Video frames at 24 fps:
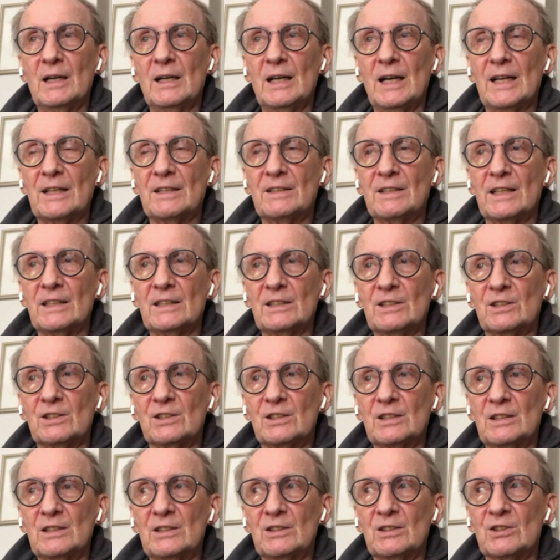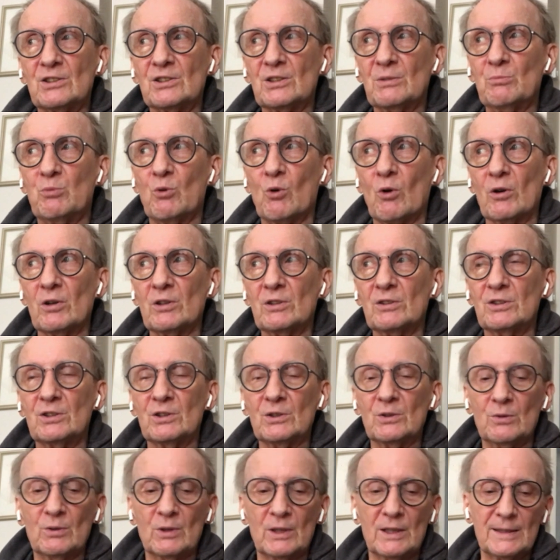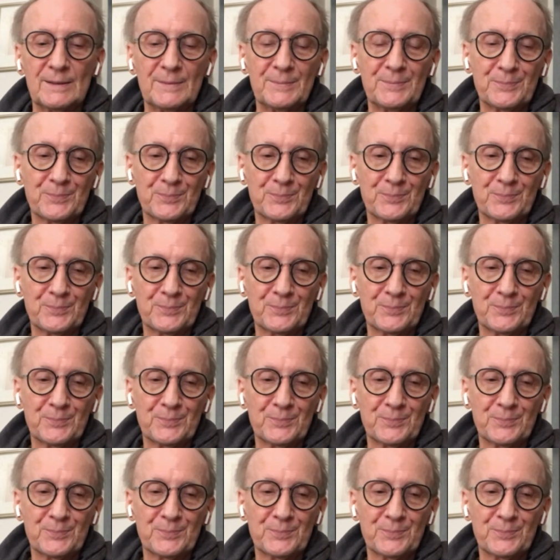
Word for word: I think it's just important to